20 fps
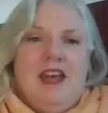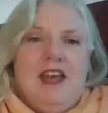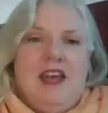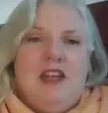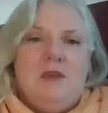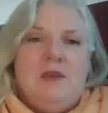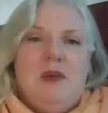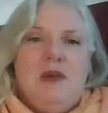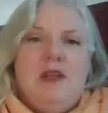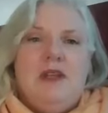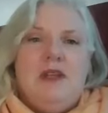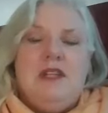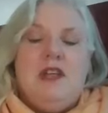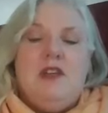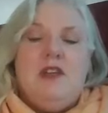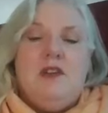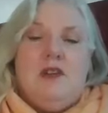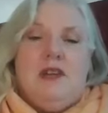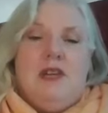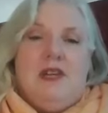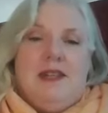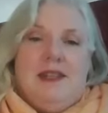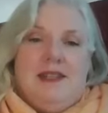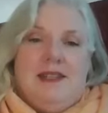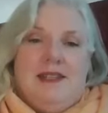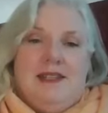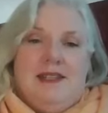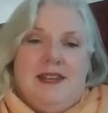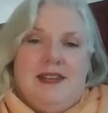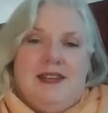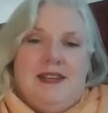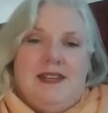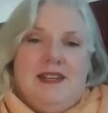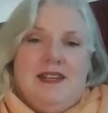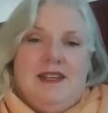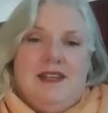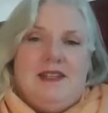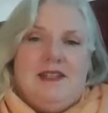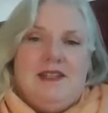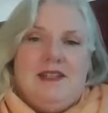as well as other healing
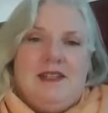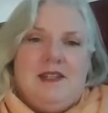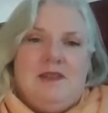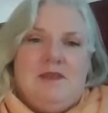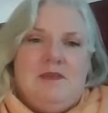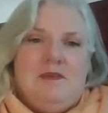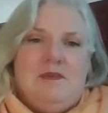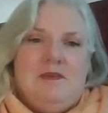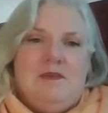techniques.